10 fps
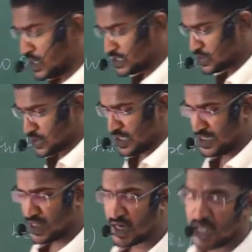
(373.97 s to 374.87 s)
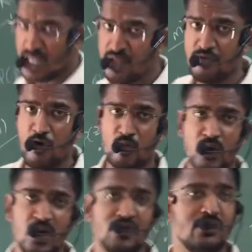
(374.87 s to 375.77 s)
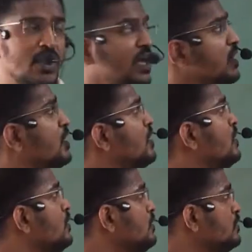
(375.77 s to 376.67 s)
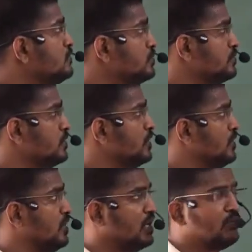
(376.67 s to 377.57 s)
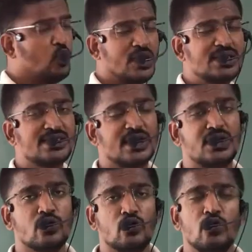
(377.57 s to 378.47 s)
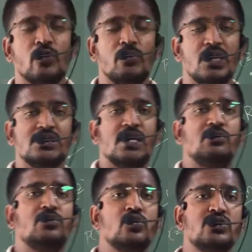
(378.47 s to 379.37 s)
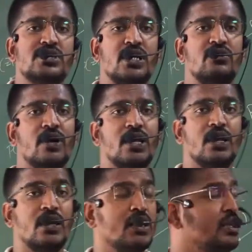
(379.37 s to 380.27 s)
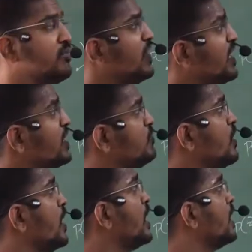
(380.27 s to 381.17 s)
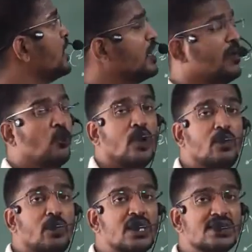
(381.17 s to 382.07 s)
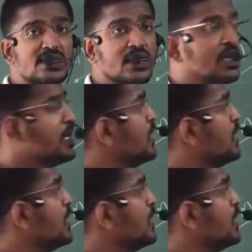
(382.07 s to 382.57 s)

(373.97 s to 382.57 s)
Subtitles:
So internally the formula will be M1 Z2 plus M2 Z1 divided by M1 plus